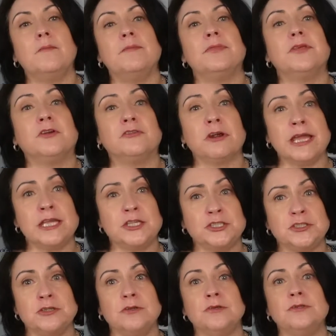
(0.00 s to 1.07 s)
the grey
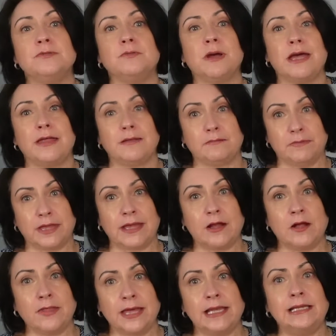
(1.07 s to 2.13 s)
shoes, where they
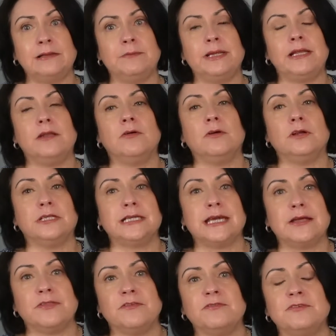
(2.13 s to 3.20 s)
are that little bit longer
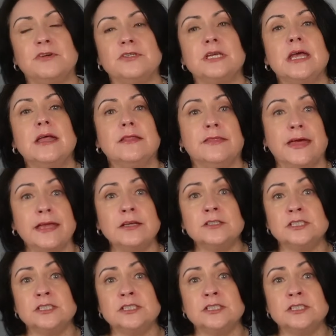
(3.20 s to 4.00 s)
down the foot, they are